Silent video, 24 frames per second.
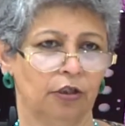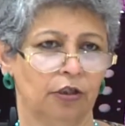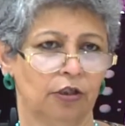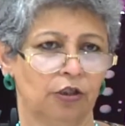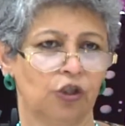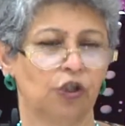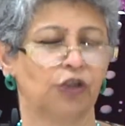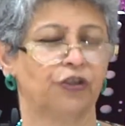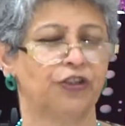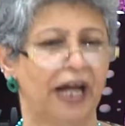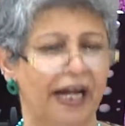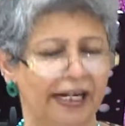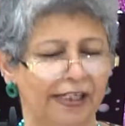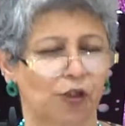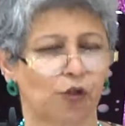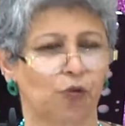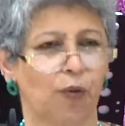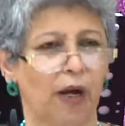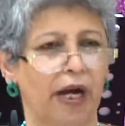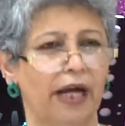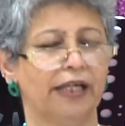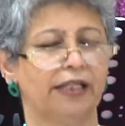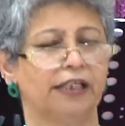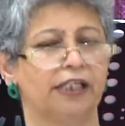So that's
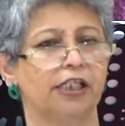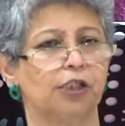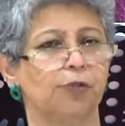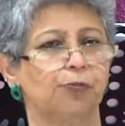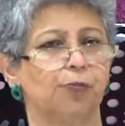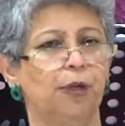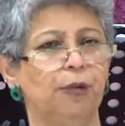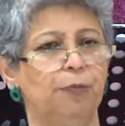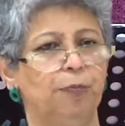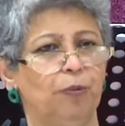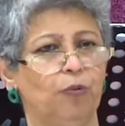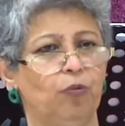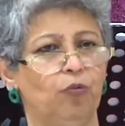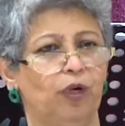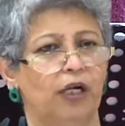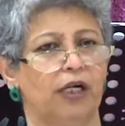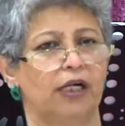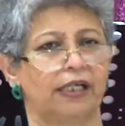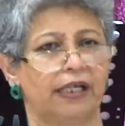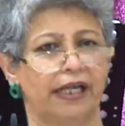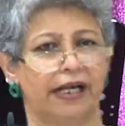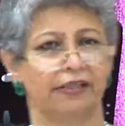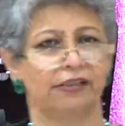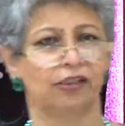why these people were
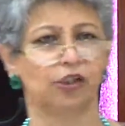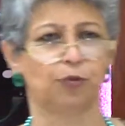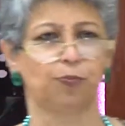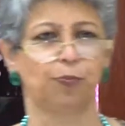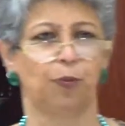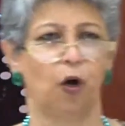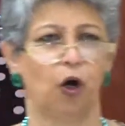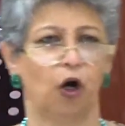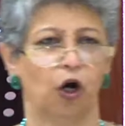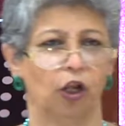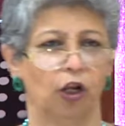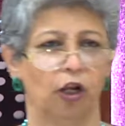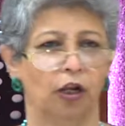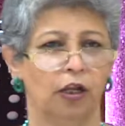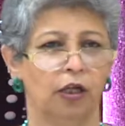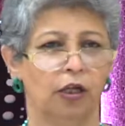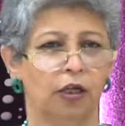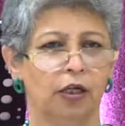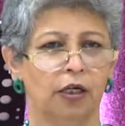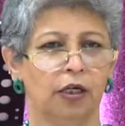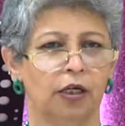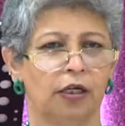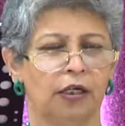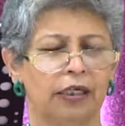against Paul.
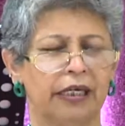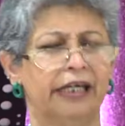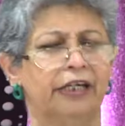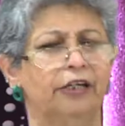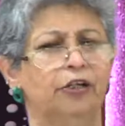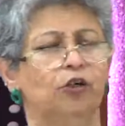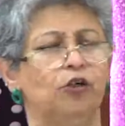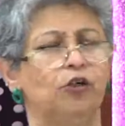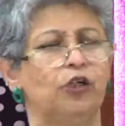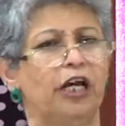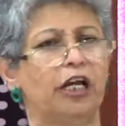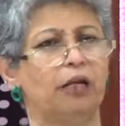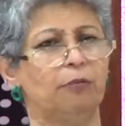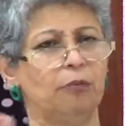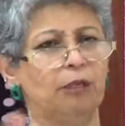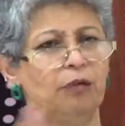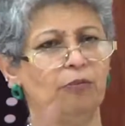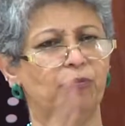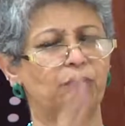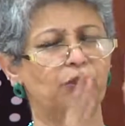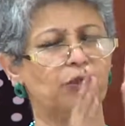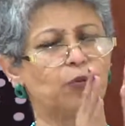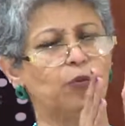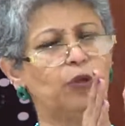Can you tell me
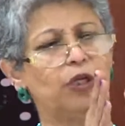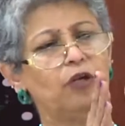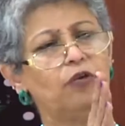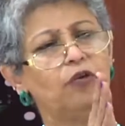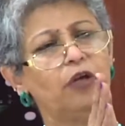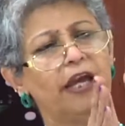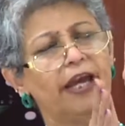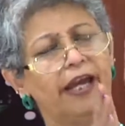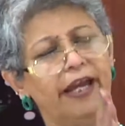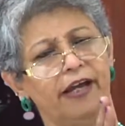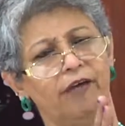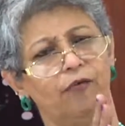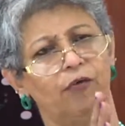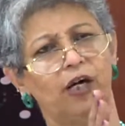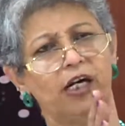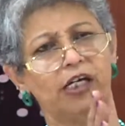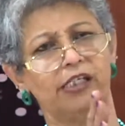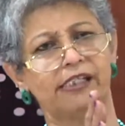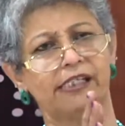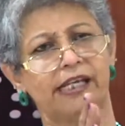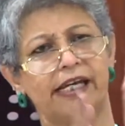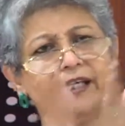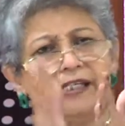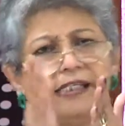between
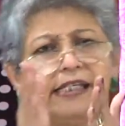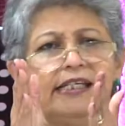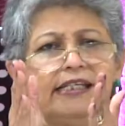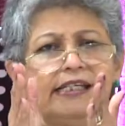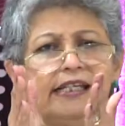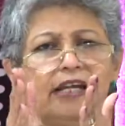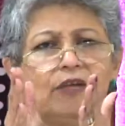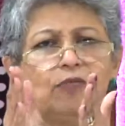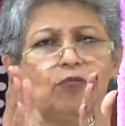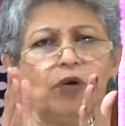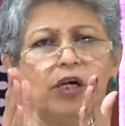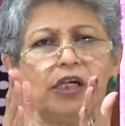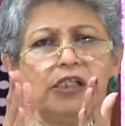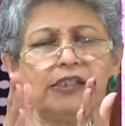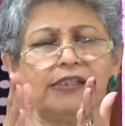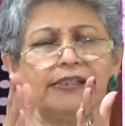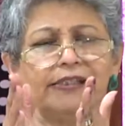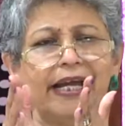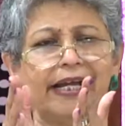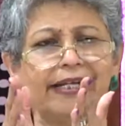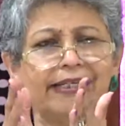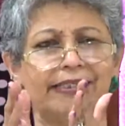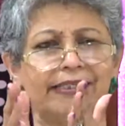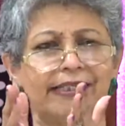verse 18 and verse
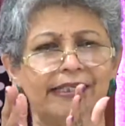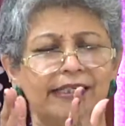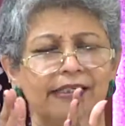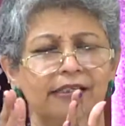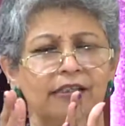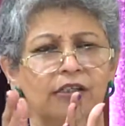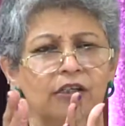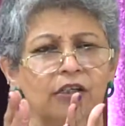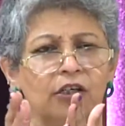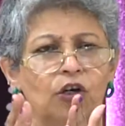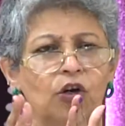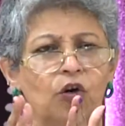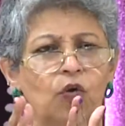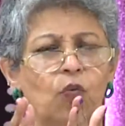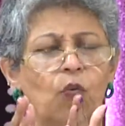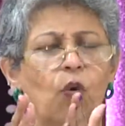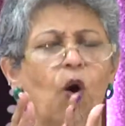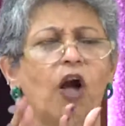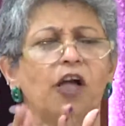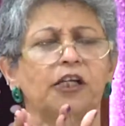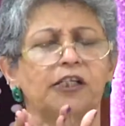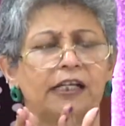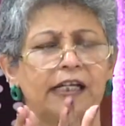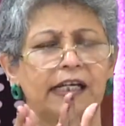19,
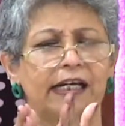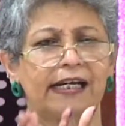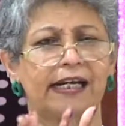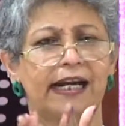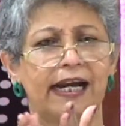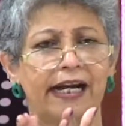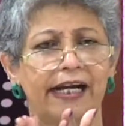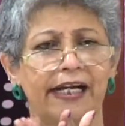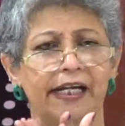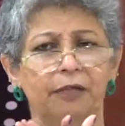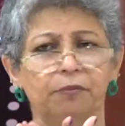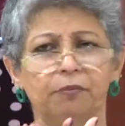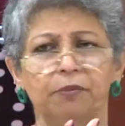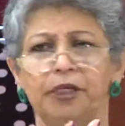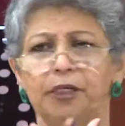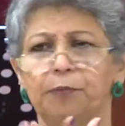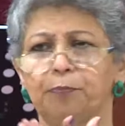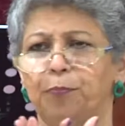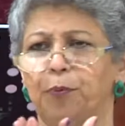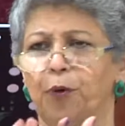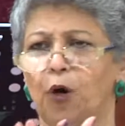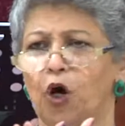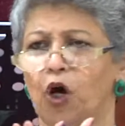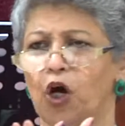what crime
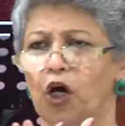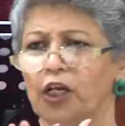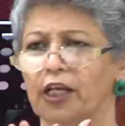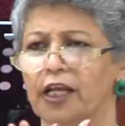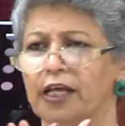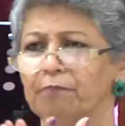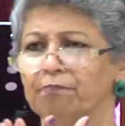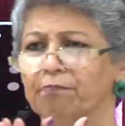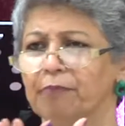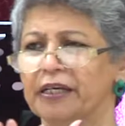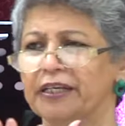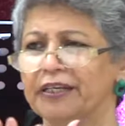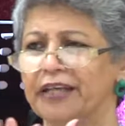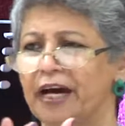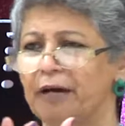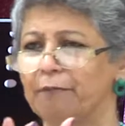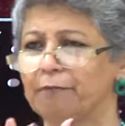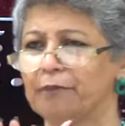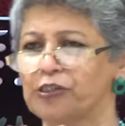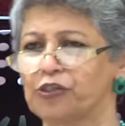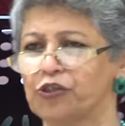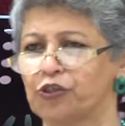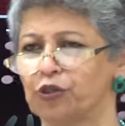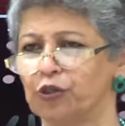did Paul and
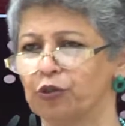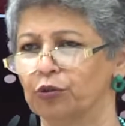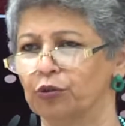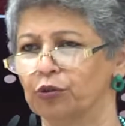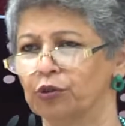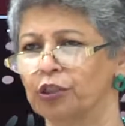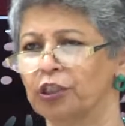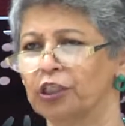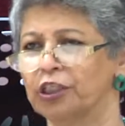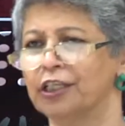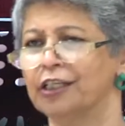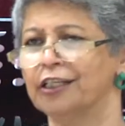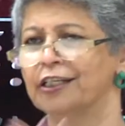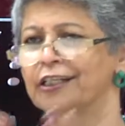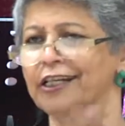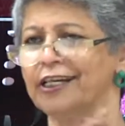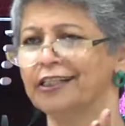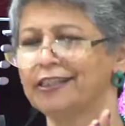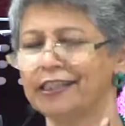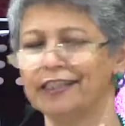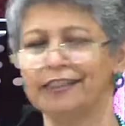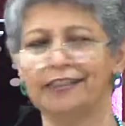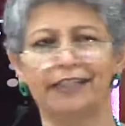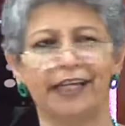Barnabas do?
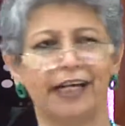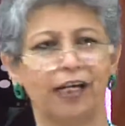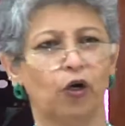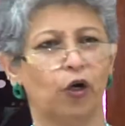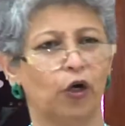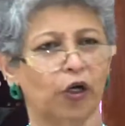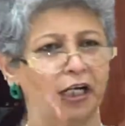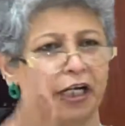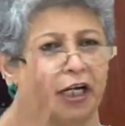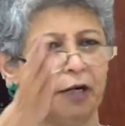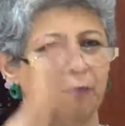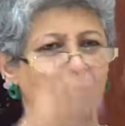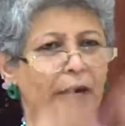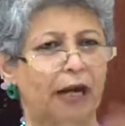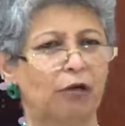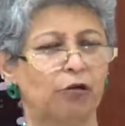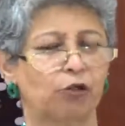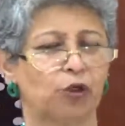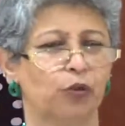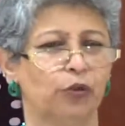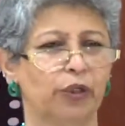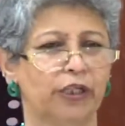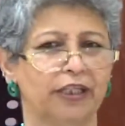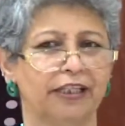Nothing, they are going
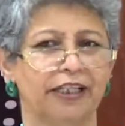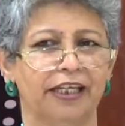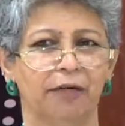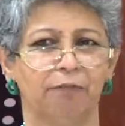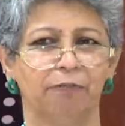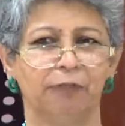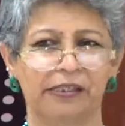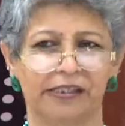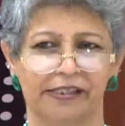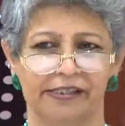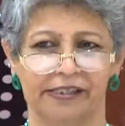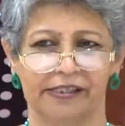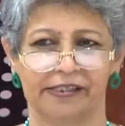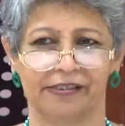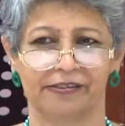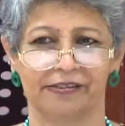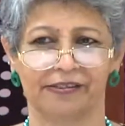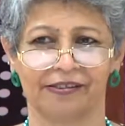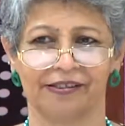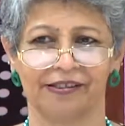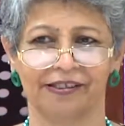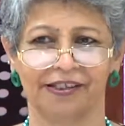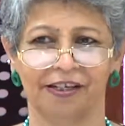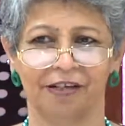about doing their business.
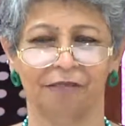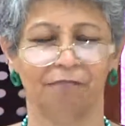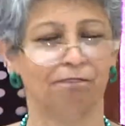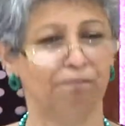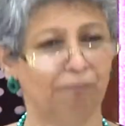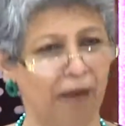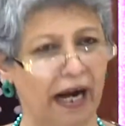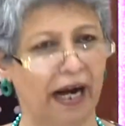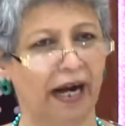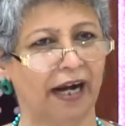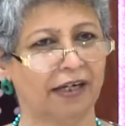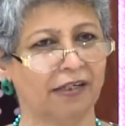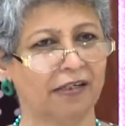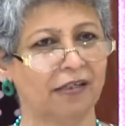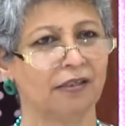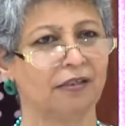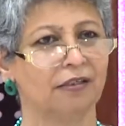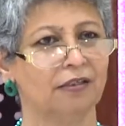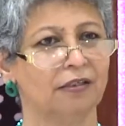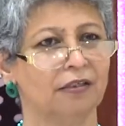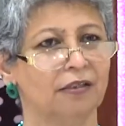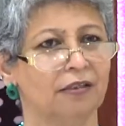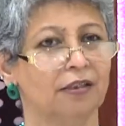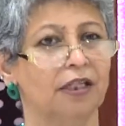But
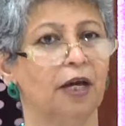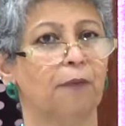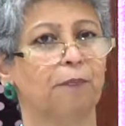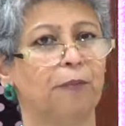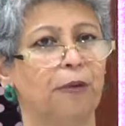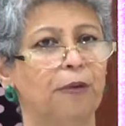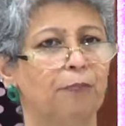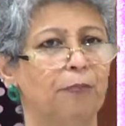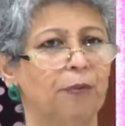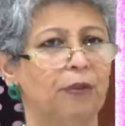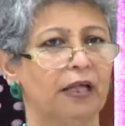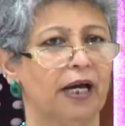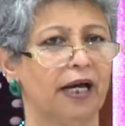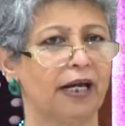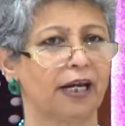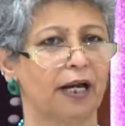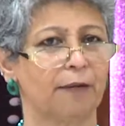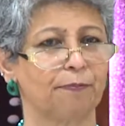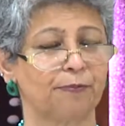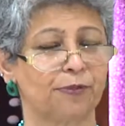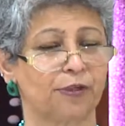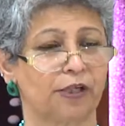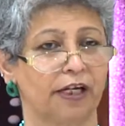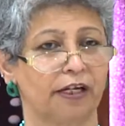the people are
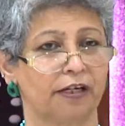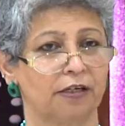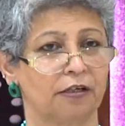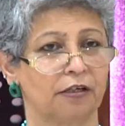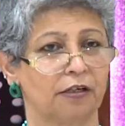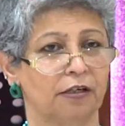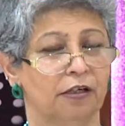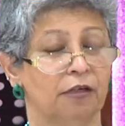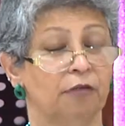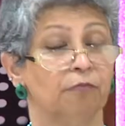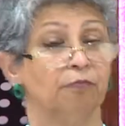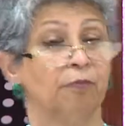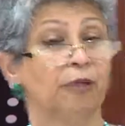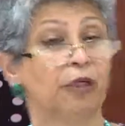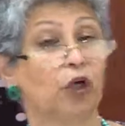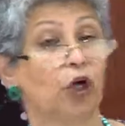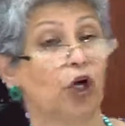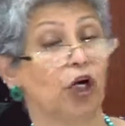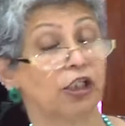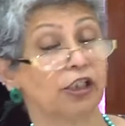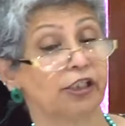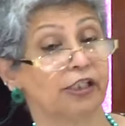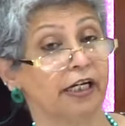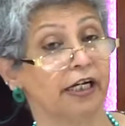upset
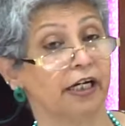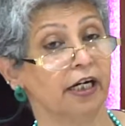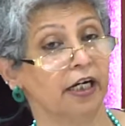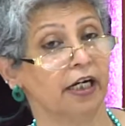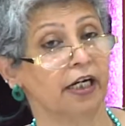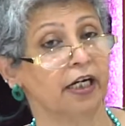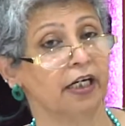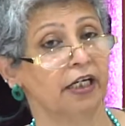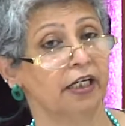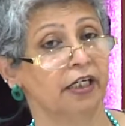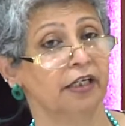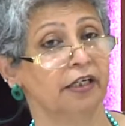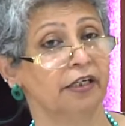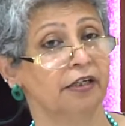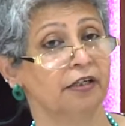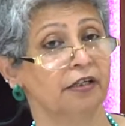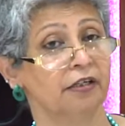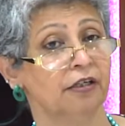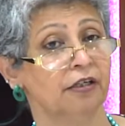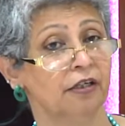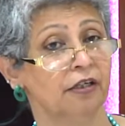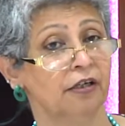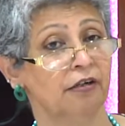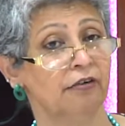because they heard
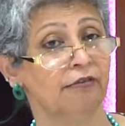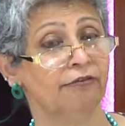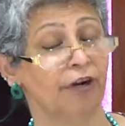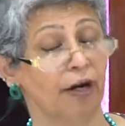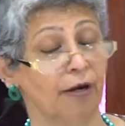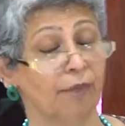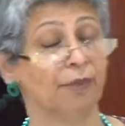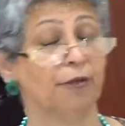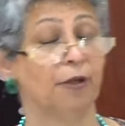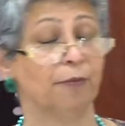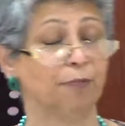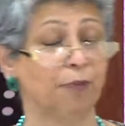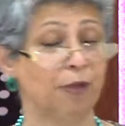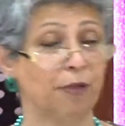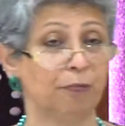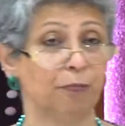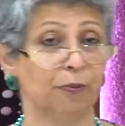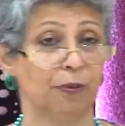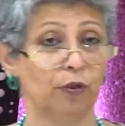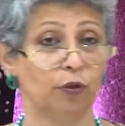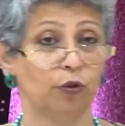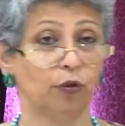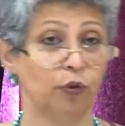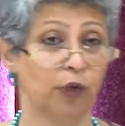from the
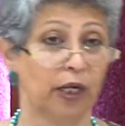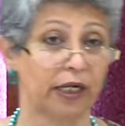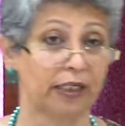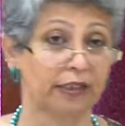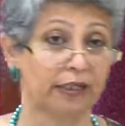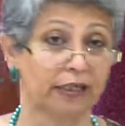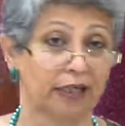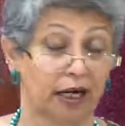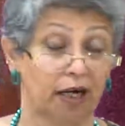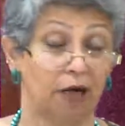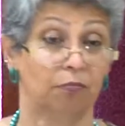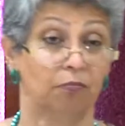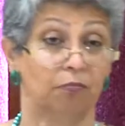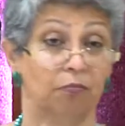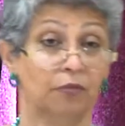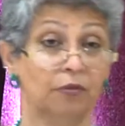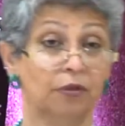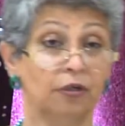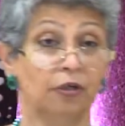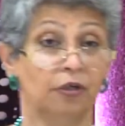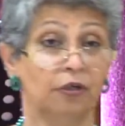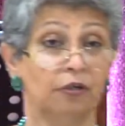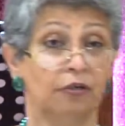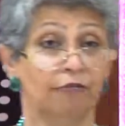people who had come
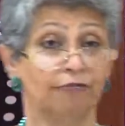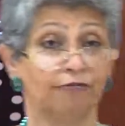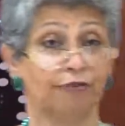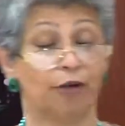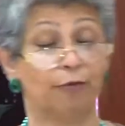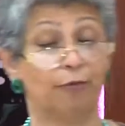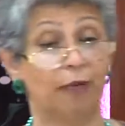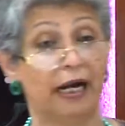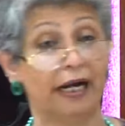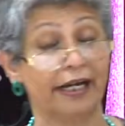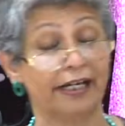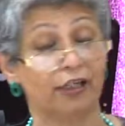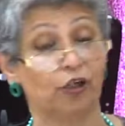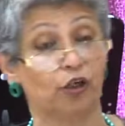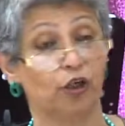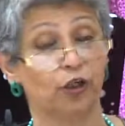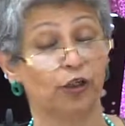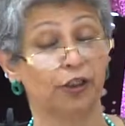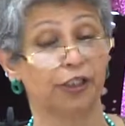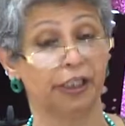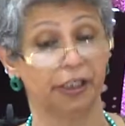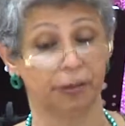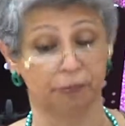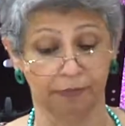from
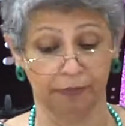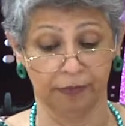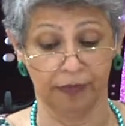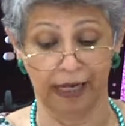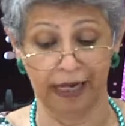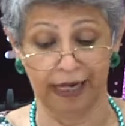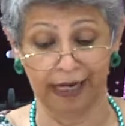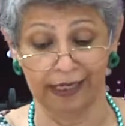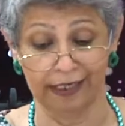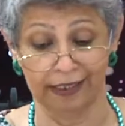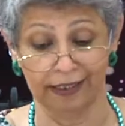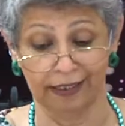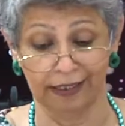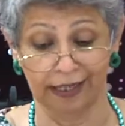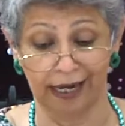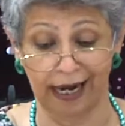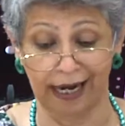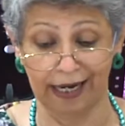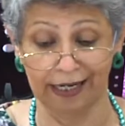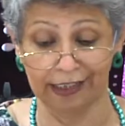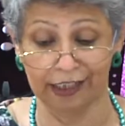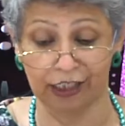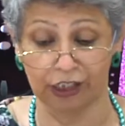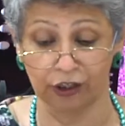Iconium and
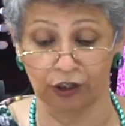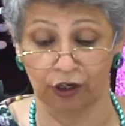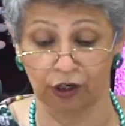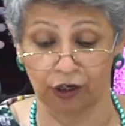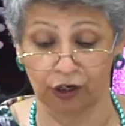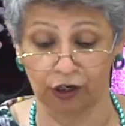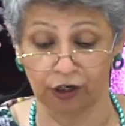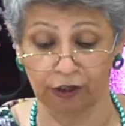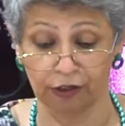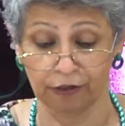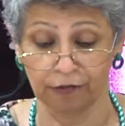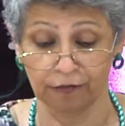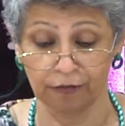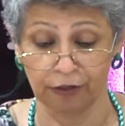Antioch.